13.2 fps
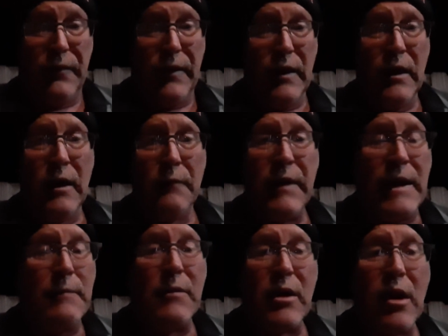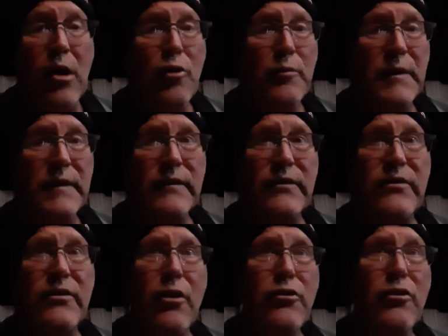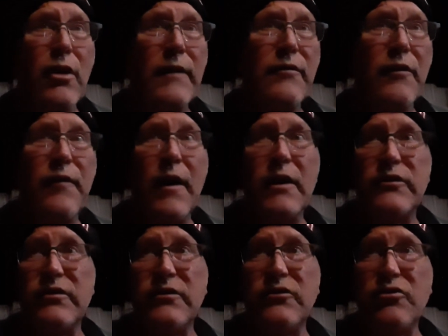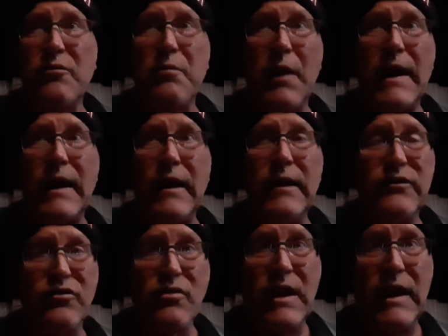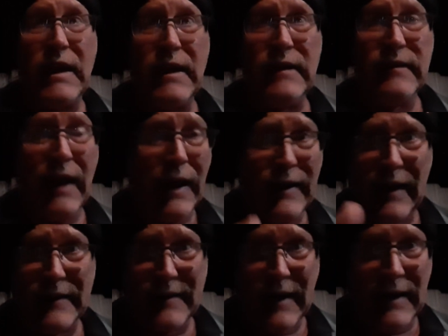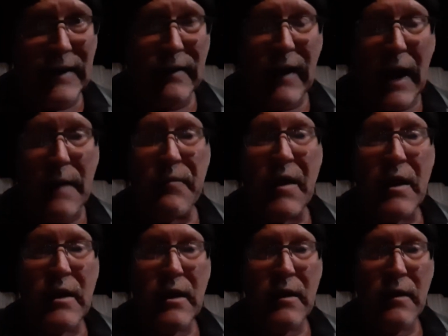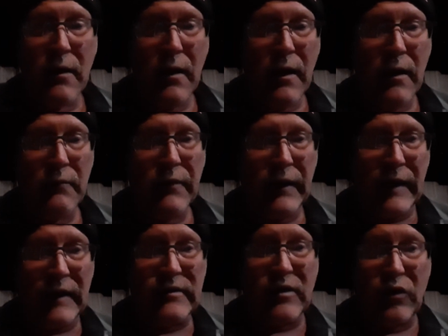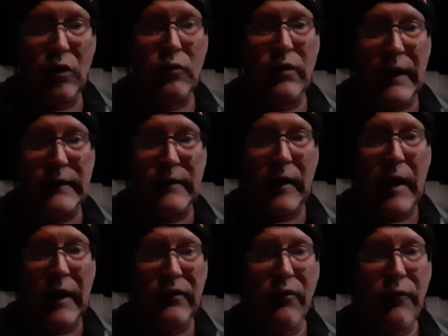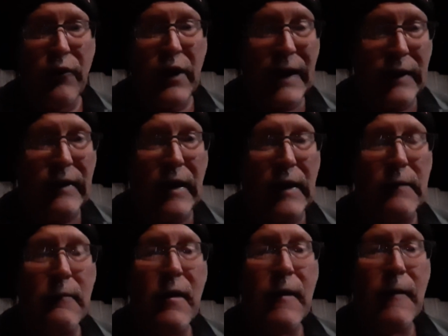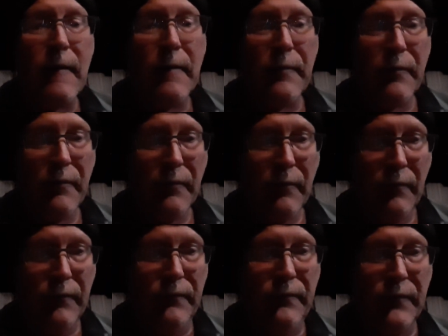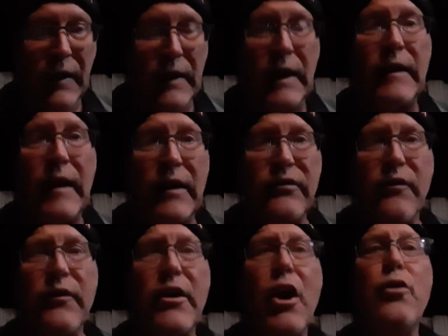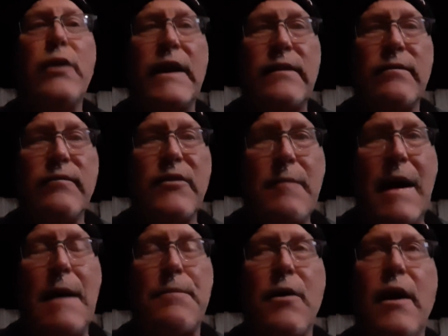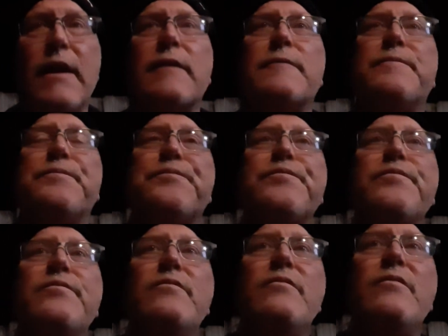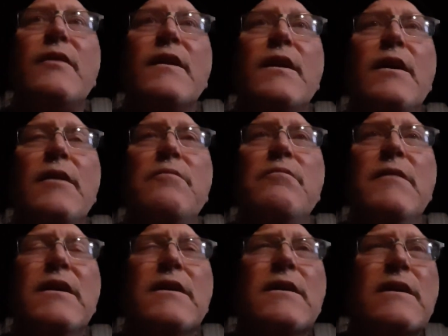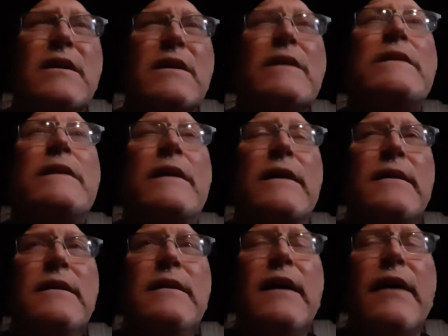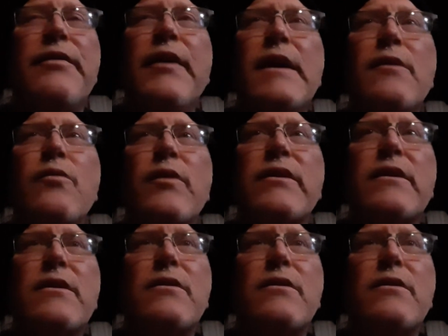hemoglobins, your liver functions, your platelets, your kidneys. They didn't test any of that. They tested 2 things. They tested for nicotine and they tested for codeine, the byproduct. I think with